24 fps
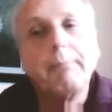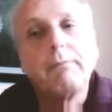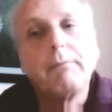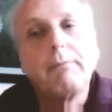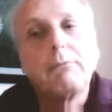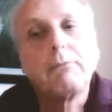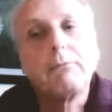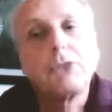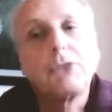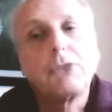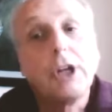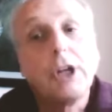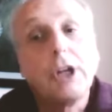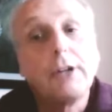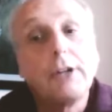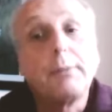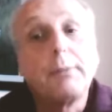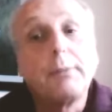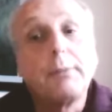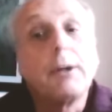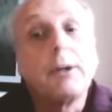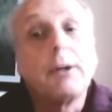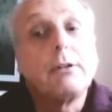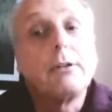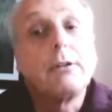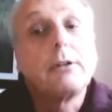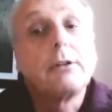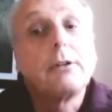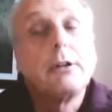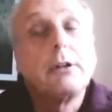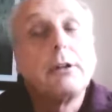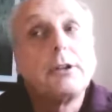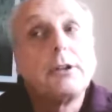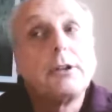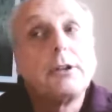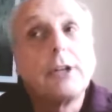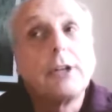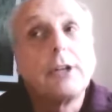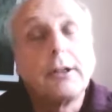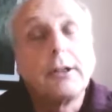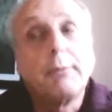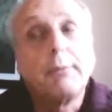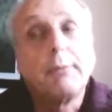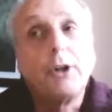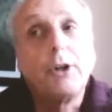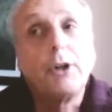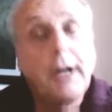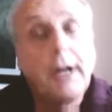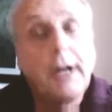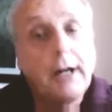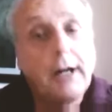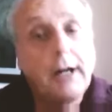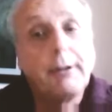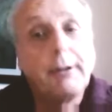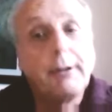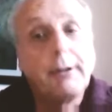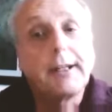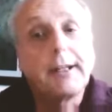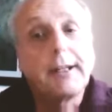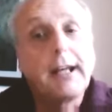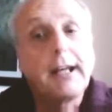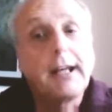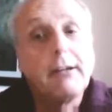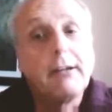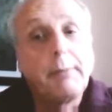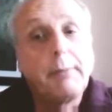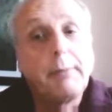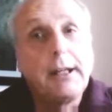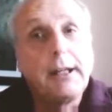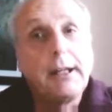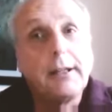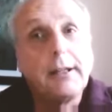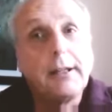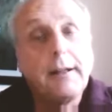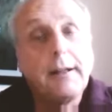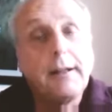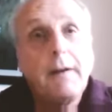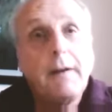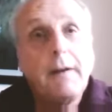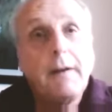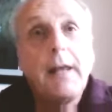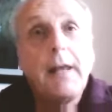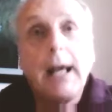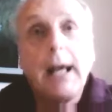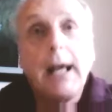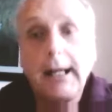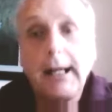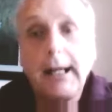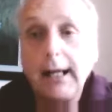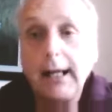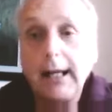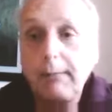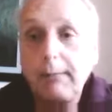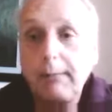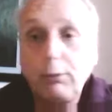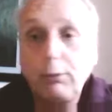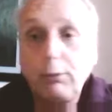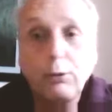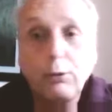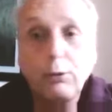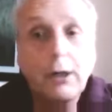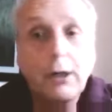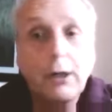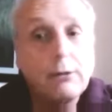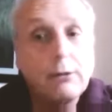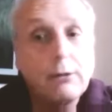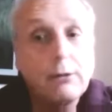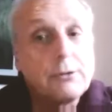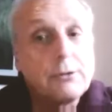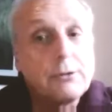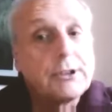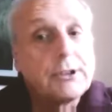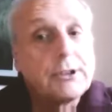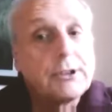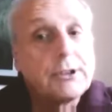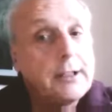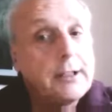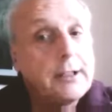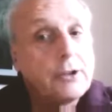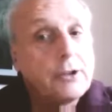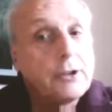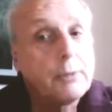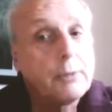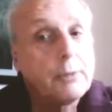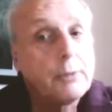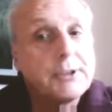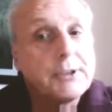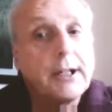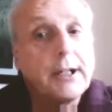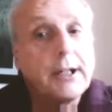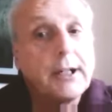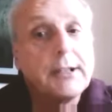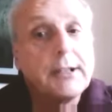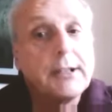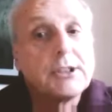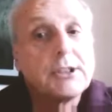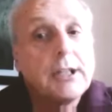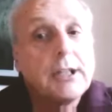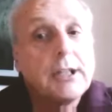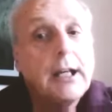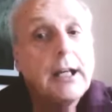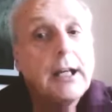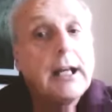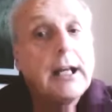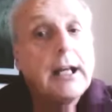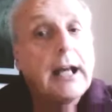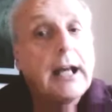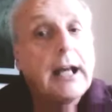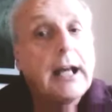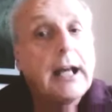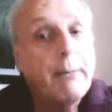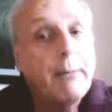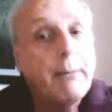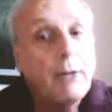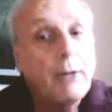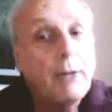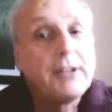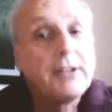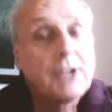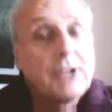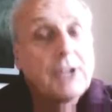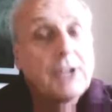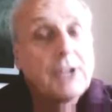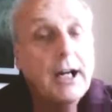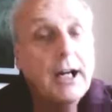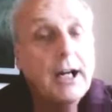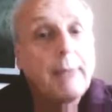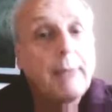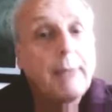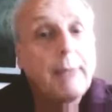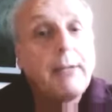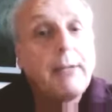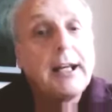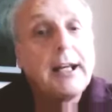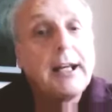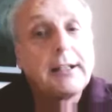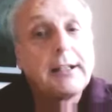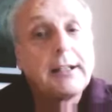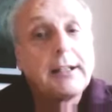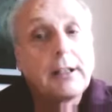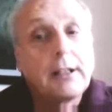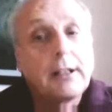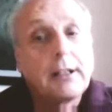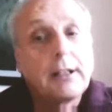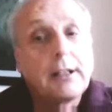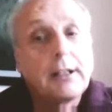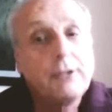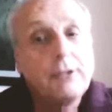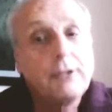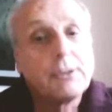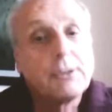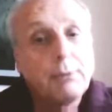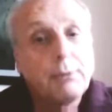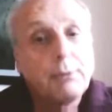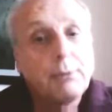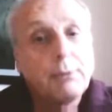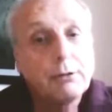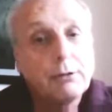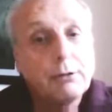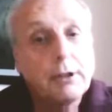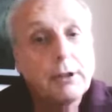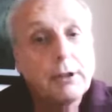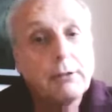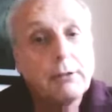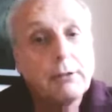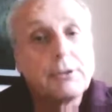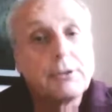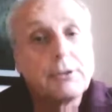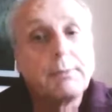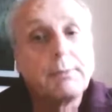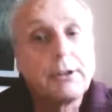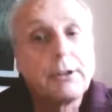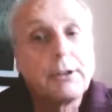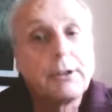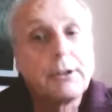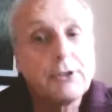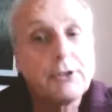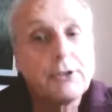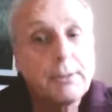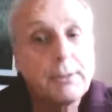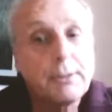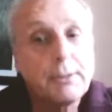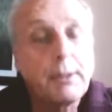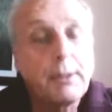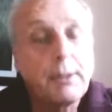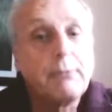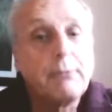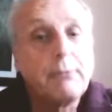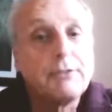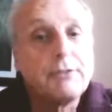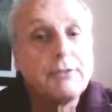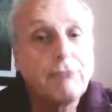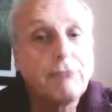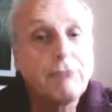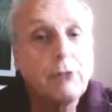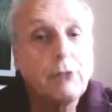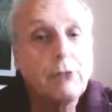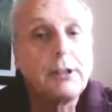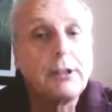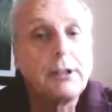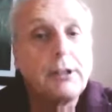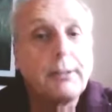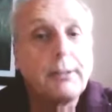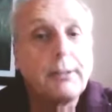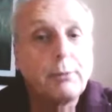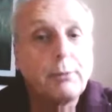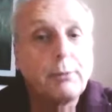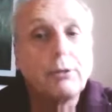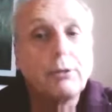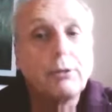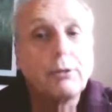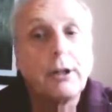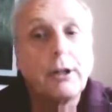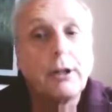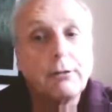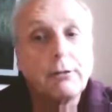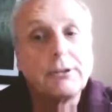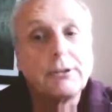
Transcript: charter monohull in the Caribbean, and it had portholes in the topsides. And one time we had to close the portholes because the boat was rolling with portholes